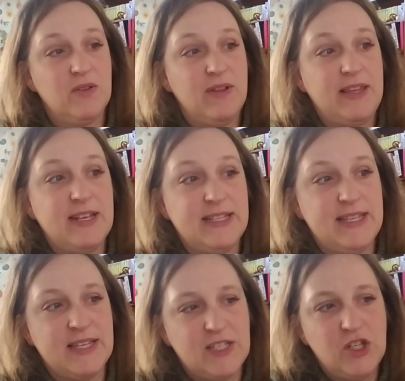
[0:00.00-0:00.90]
like that it
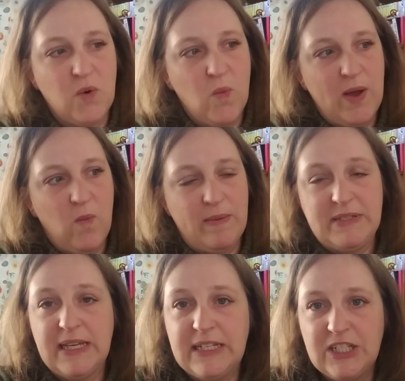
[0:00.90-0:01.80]
says, you know, what
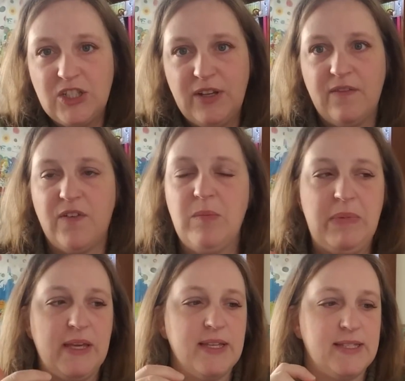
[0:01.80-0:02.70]
website did you get it from?
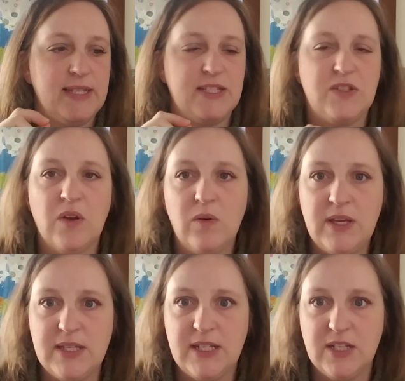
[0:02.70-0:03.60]
Because it's so
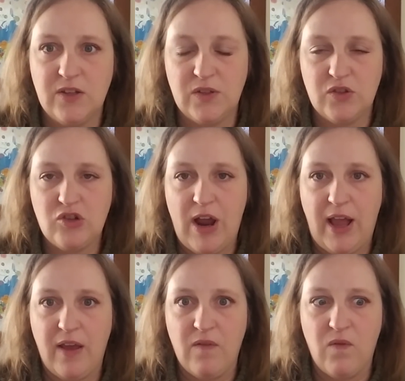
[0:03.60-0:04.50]
easy to lose
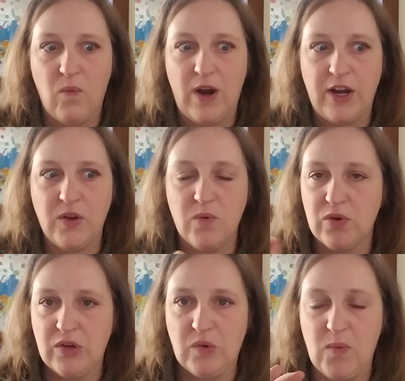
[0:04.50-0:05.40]
track of where you
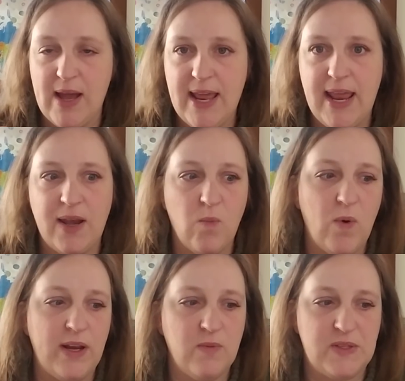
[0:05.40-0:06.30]
ordered what and
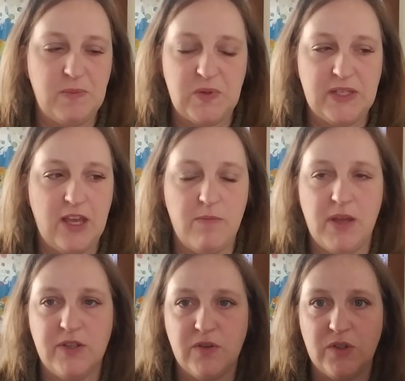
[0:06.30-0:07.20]
when it was supposed to come
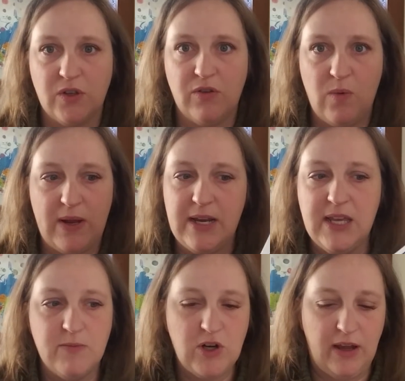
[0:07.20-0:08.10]
in. So it's a great way to
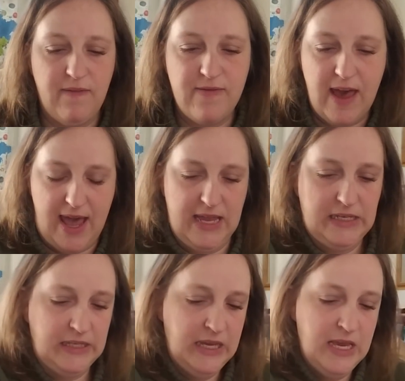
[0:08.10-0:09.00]
keep track of that.